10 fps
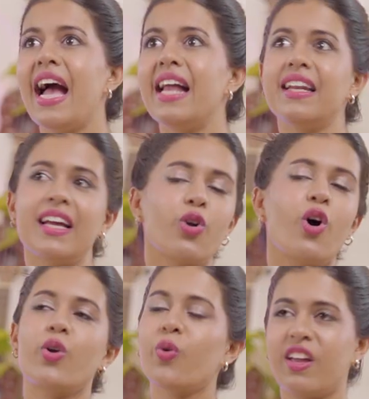And then I
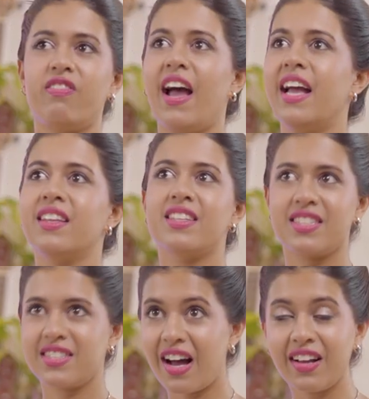thought, okay, fine,
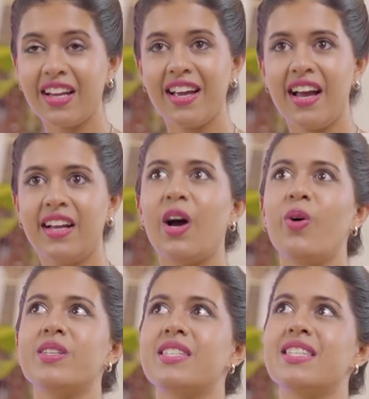this is done.
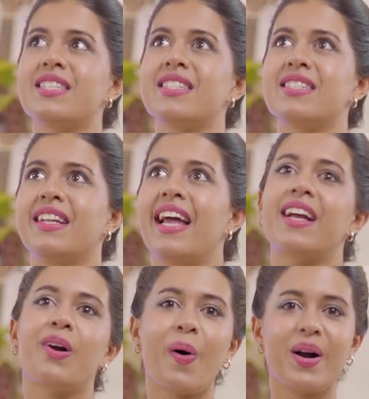Now this is
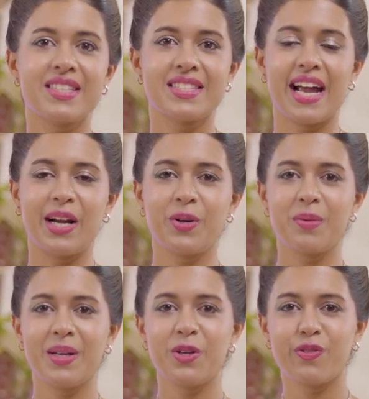like God's sign
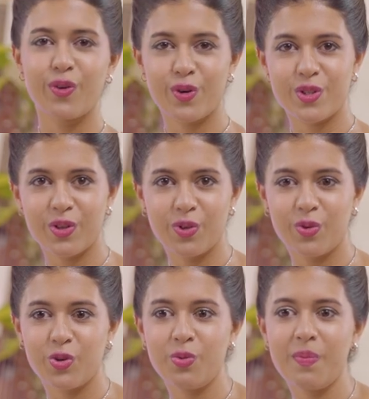to me to focus on
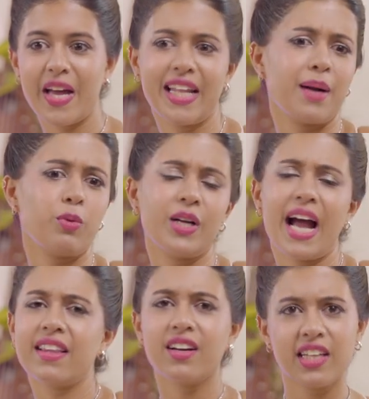YouTube. At that point I
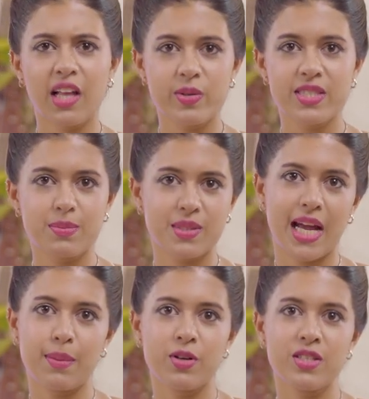had thirty thousand
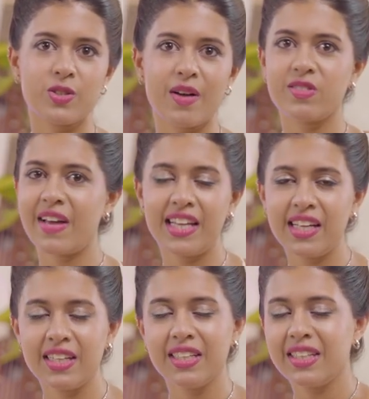subscribers. So I was
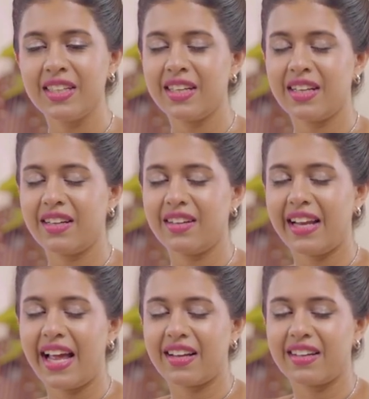very
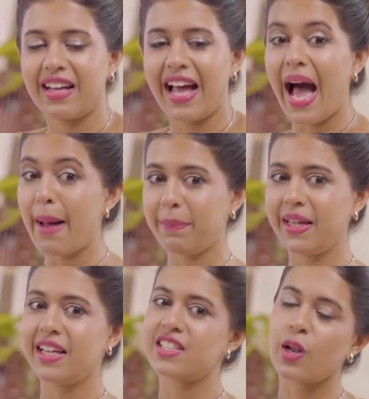like happy
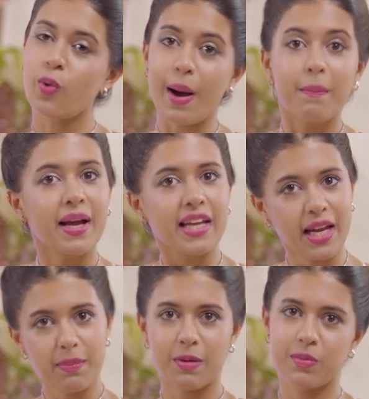ki chalo ab main
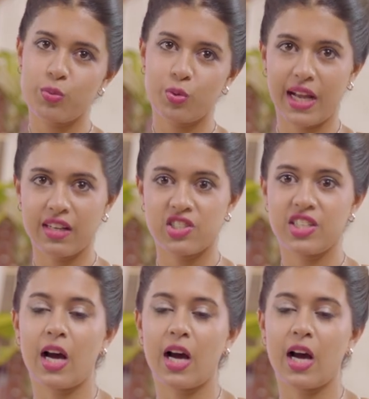yahi pe apni puri energy